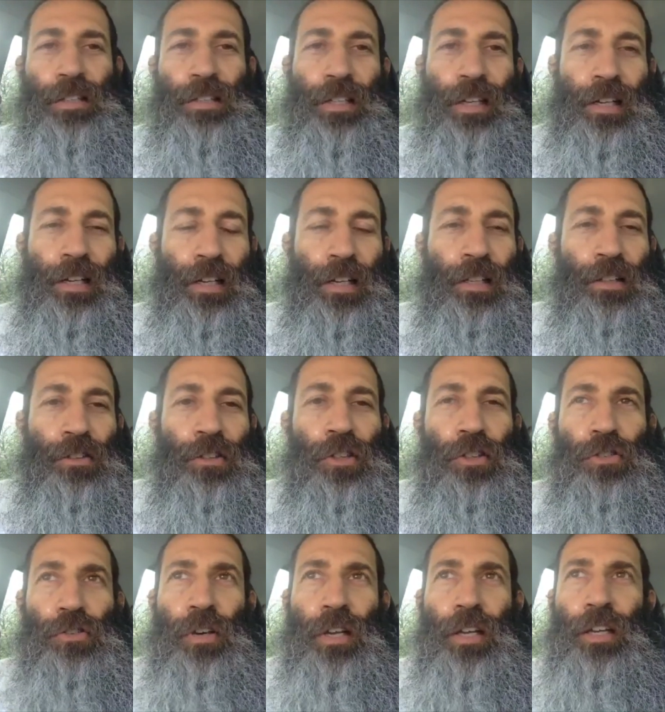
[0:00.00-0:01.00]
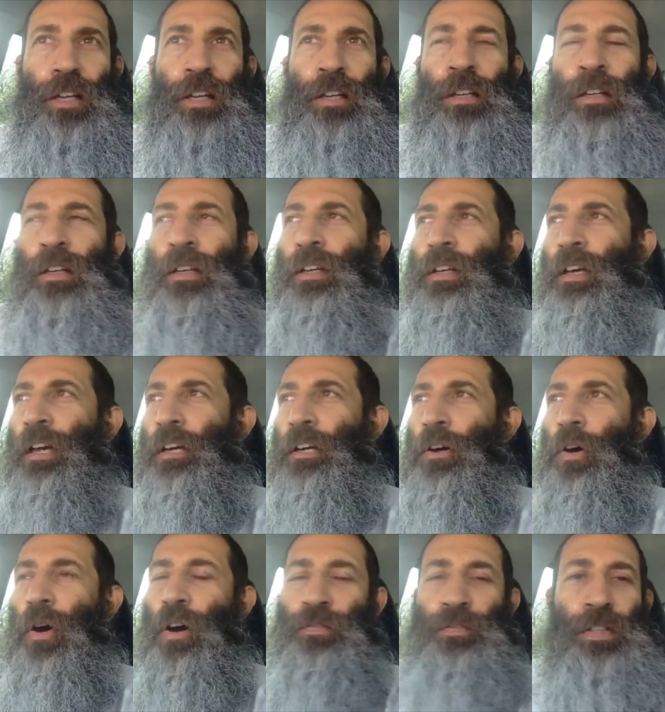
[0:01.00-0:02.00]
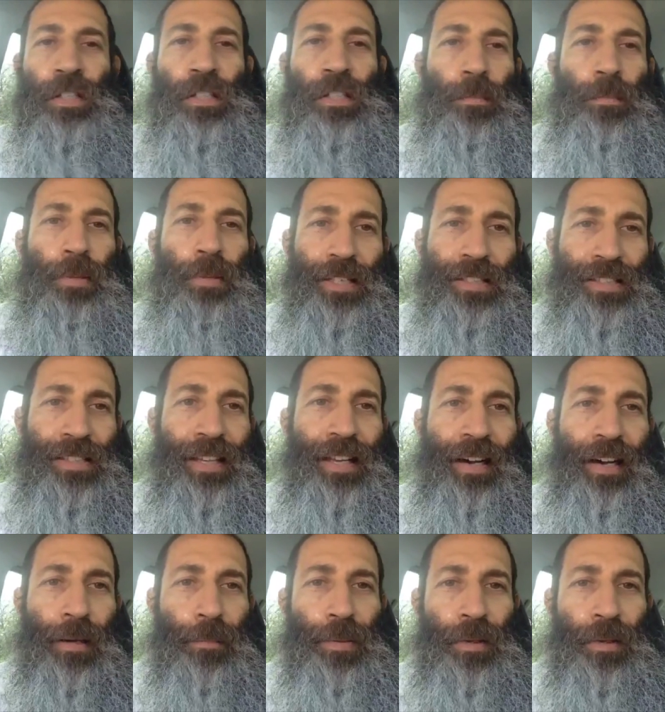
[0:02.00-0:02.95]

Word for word: It's not an energy drink. And, and coffee is the biggest lie